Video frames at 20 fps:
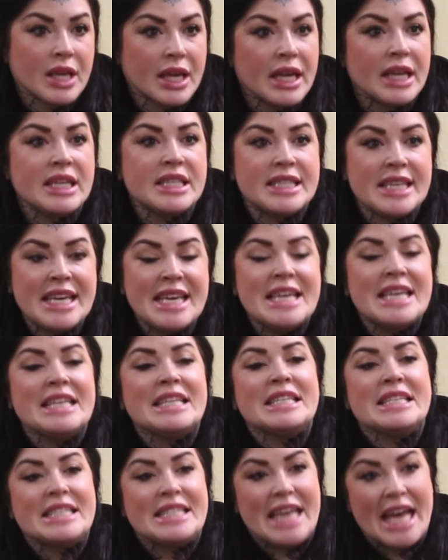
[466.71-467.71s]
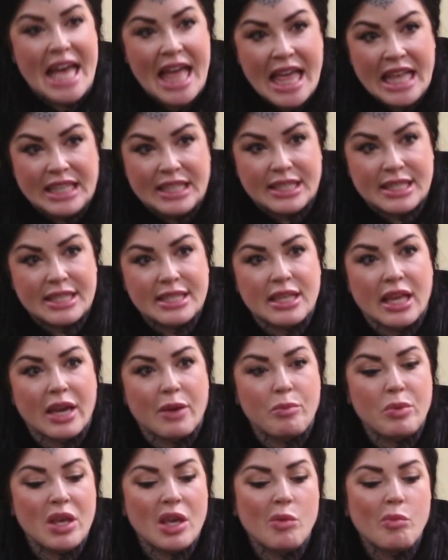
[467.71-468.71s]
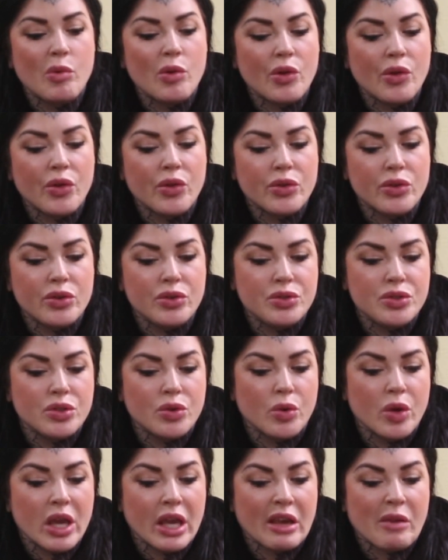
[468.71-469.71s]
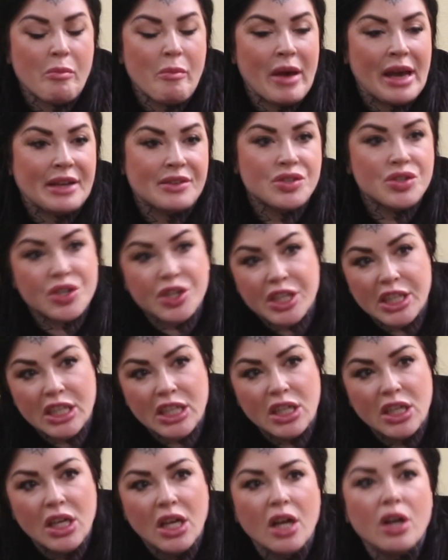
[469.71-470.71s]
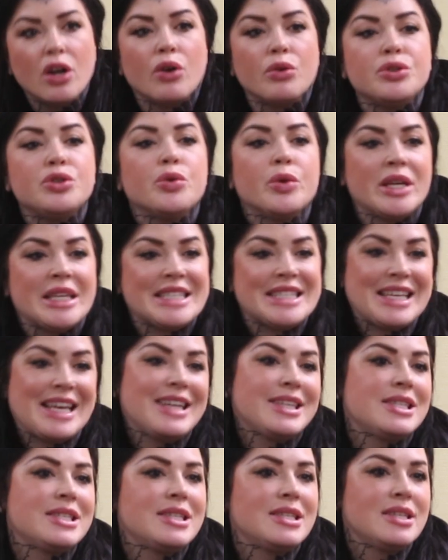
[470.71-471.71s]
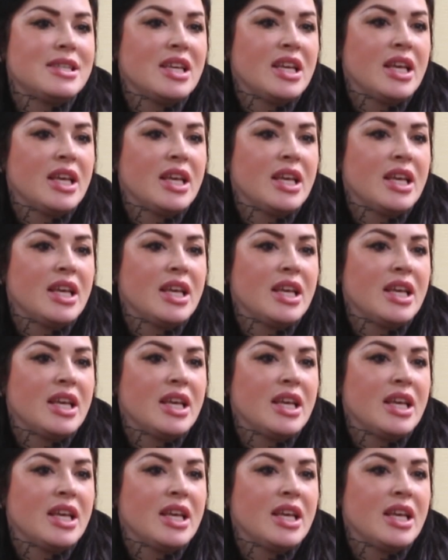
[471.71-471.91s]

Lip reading: Like it is intense. Like people who do Ink Master go to a set.